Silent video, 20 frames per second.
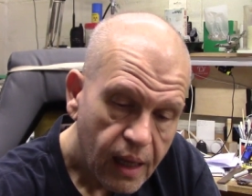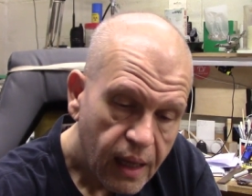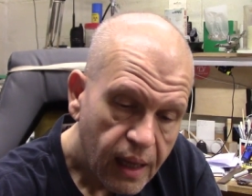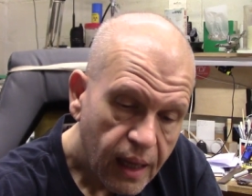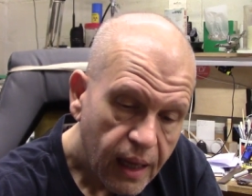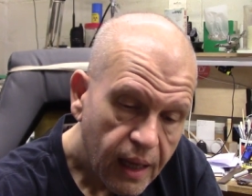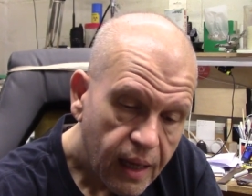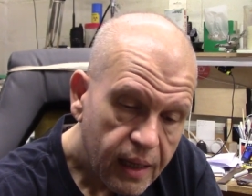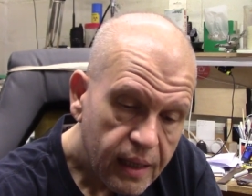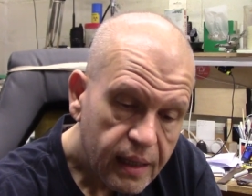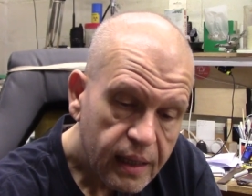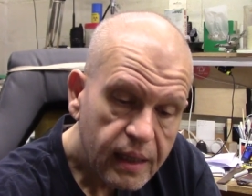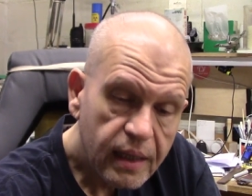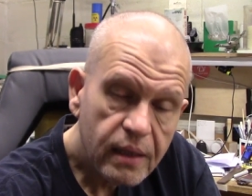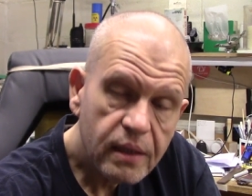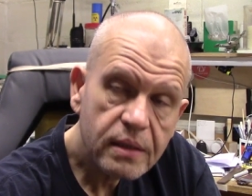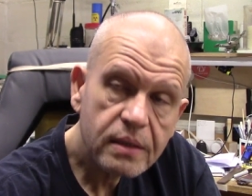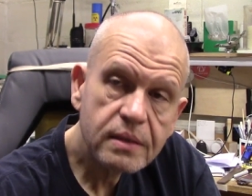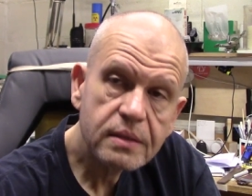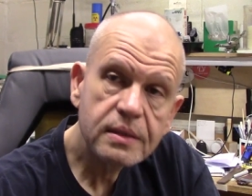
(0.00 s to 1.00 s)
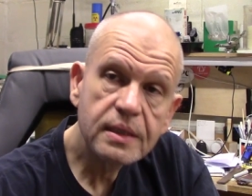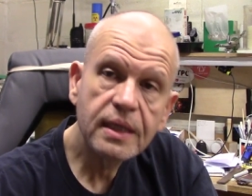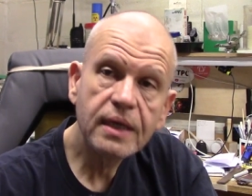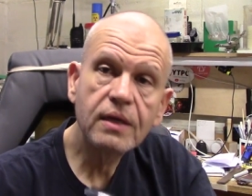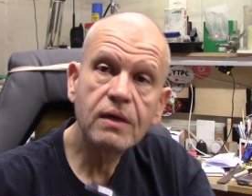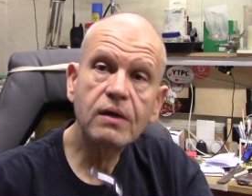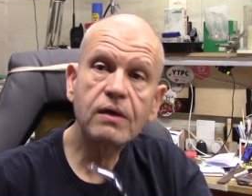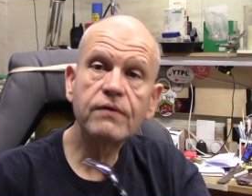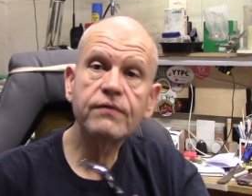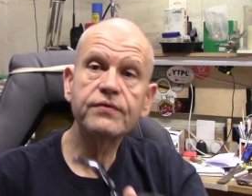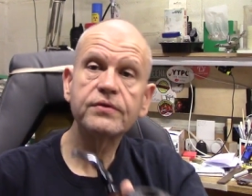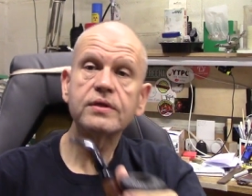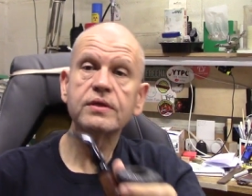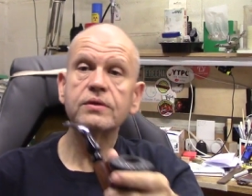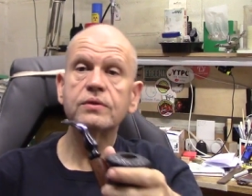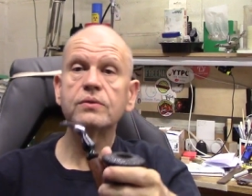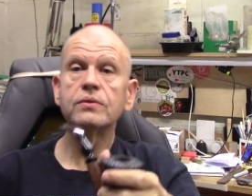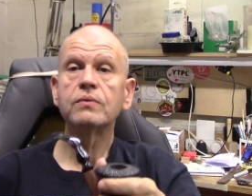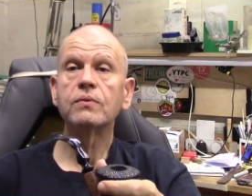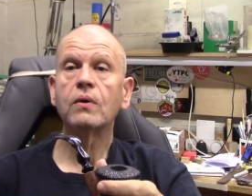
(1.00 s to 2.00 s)
And I got to get off to
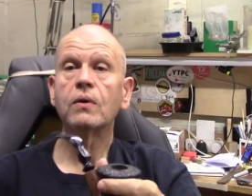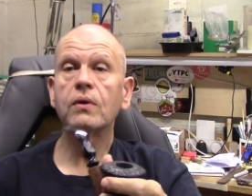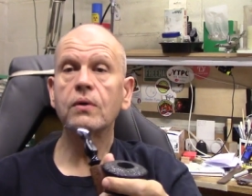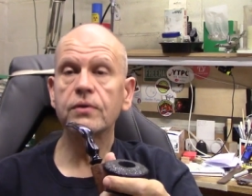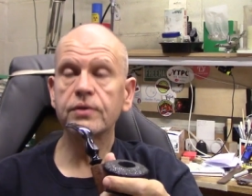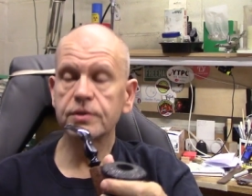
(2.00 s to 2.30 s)
do all